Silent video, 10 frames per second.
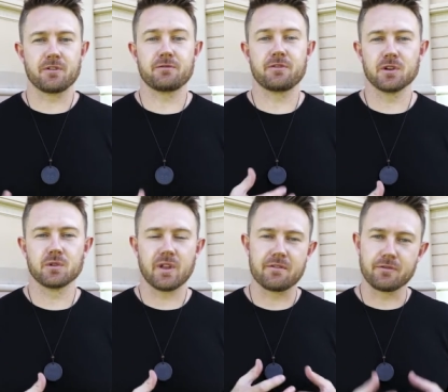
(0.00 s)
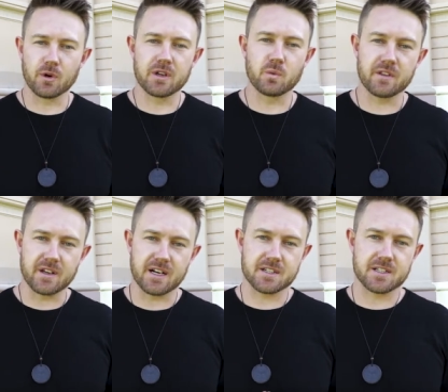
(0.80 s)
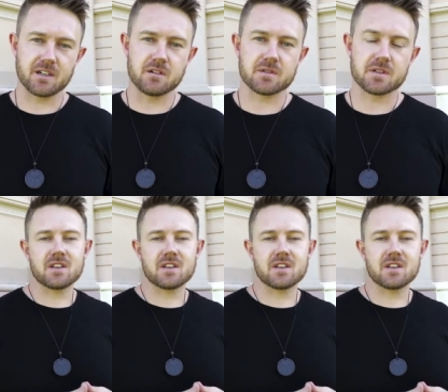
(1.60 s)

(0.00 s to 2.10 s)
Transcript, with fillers: fulfill that void within ourselves.